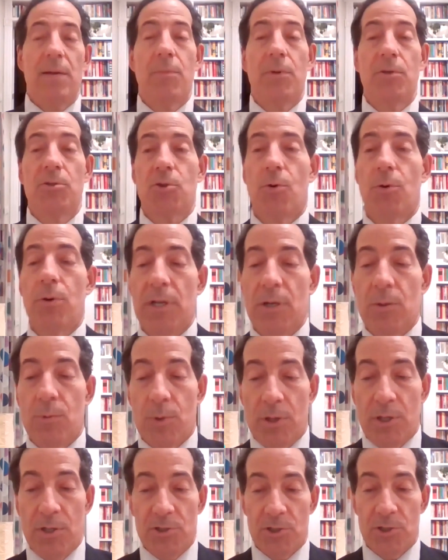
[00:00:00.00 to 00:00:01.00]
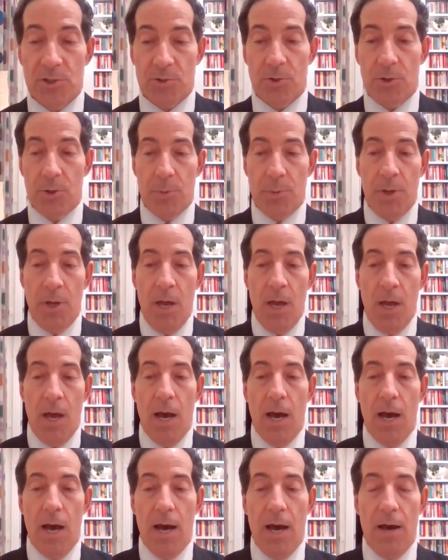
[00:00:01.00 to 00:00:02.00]
majority religious group
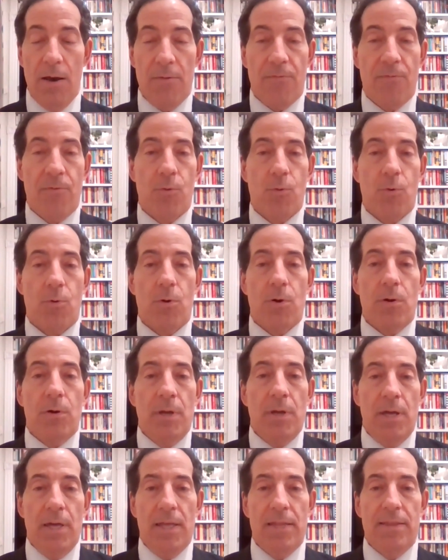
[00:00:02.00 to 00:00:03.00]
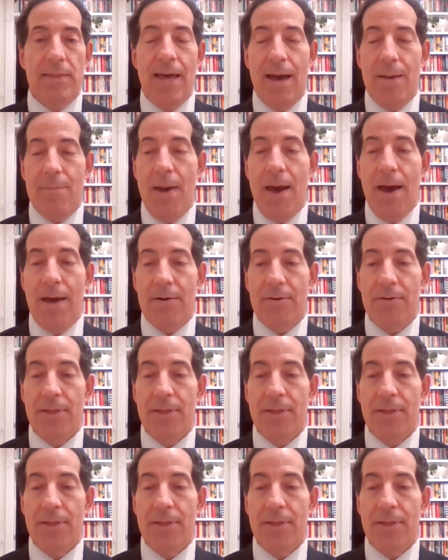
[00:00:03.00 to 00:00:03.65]
for that matter.